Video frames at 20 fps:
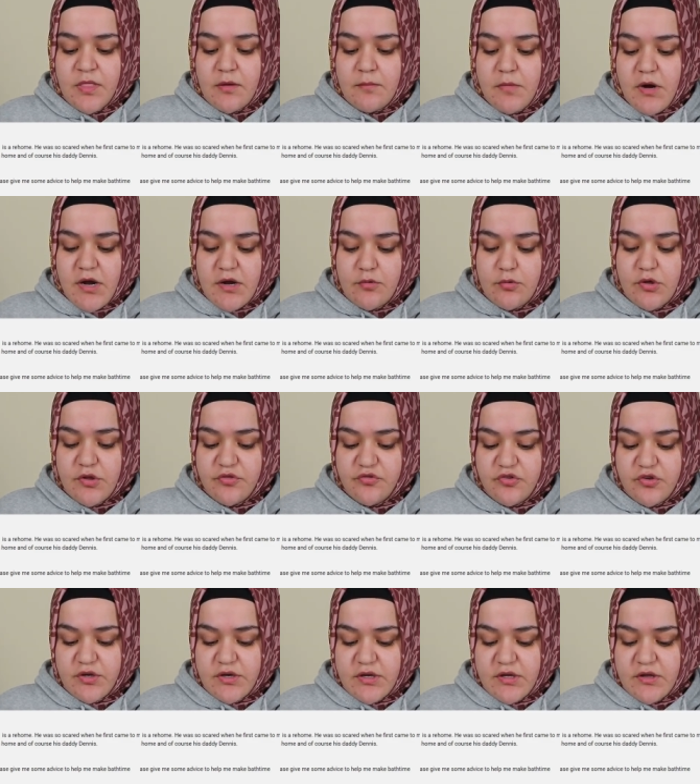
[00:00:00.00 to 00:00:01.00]
My
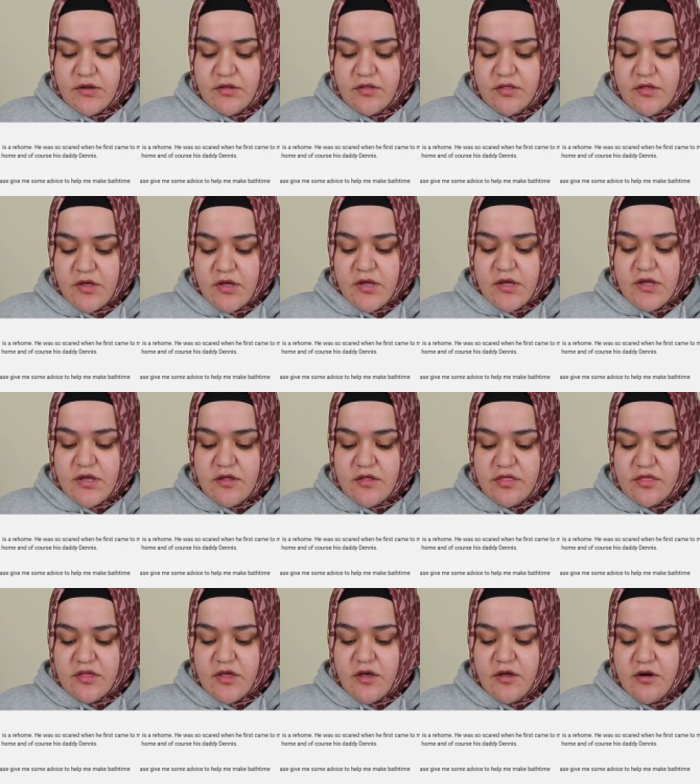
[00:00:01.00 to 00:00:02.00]
question is, he
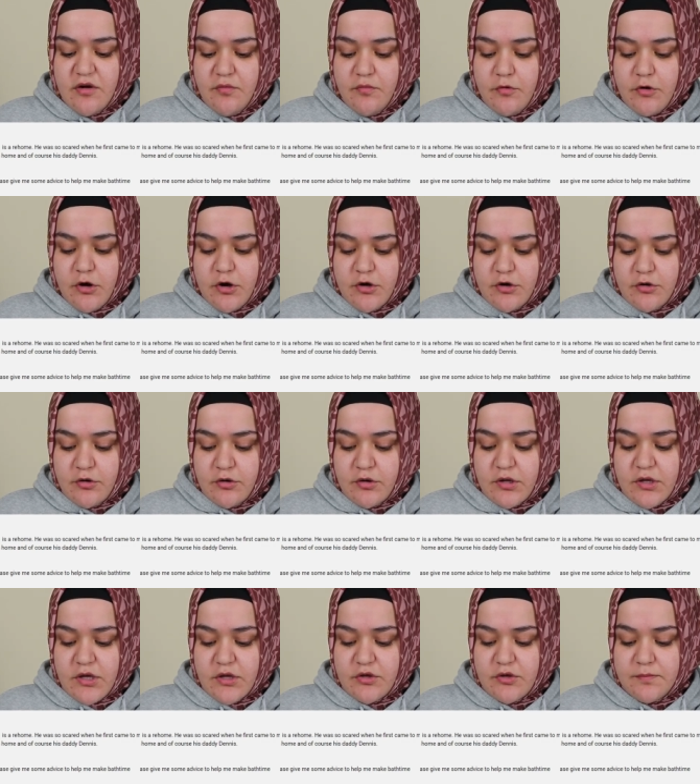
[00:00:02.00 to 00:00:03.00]
is scared of
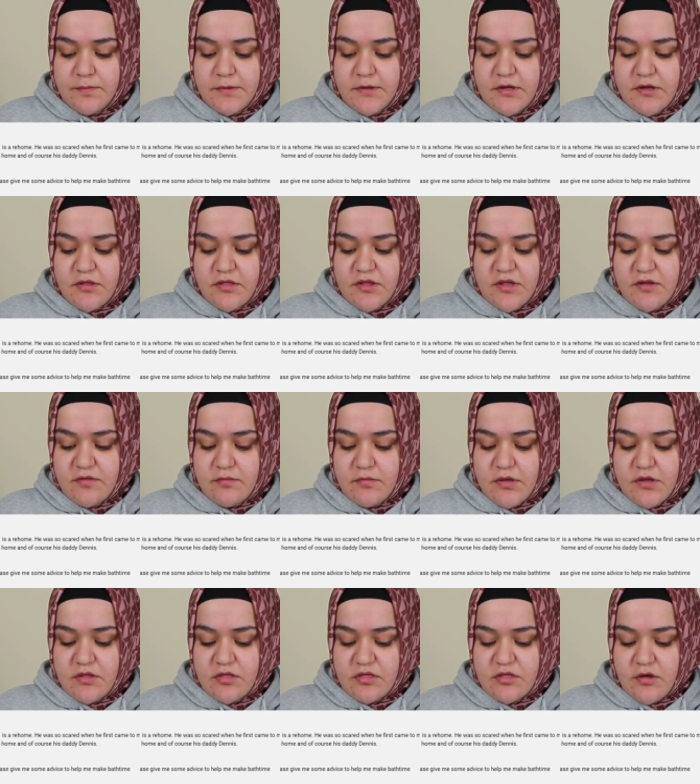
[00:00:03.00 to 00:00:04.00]
water. Can you please give
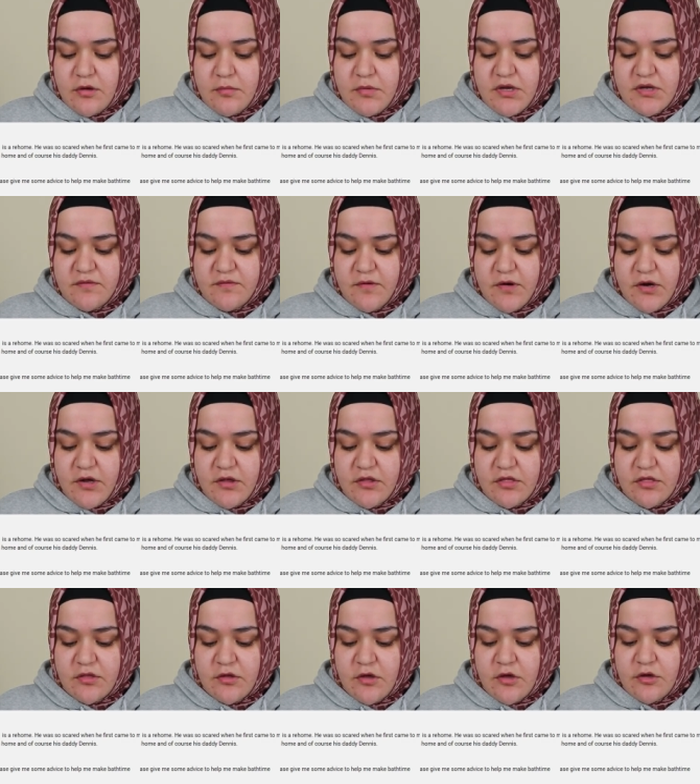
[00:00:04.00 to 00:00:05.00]
me some
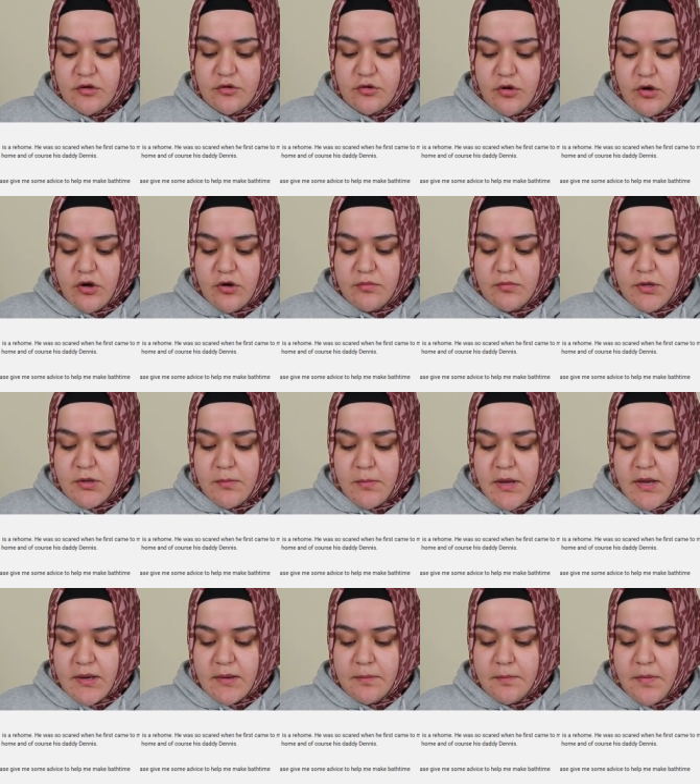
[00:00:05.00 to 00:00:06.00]
advice to help me
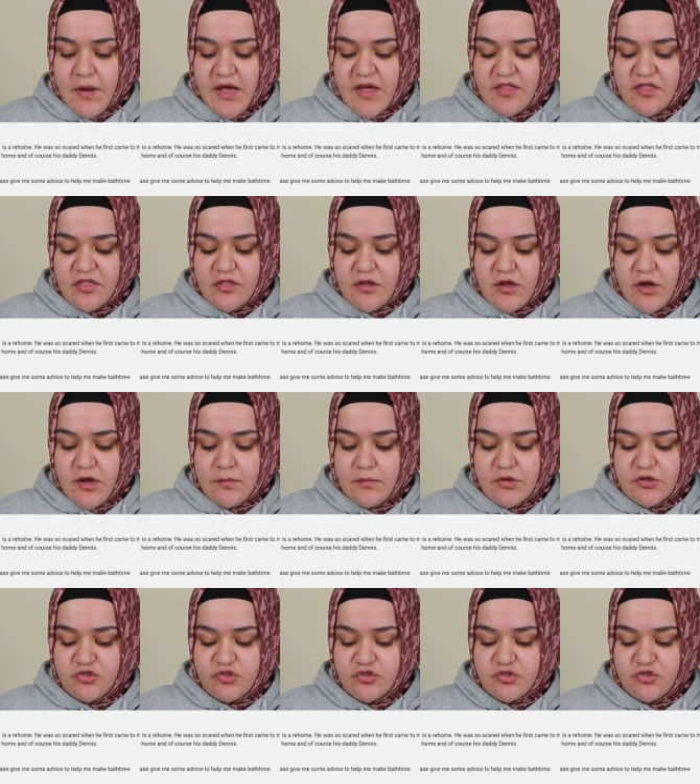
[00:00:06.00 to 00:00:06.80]
make bath time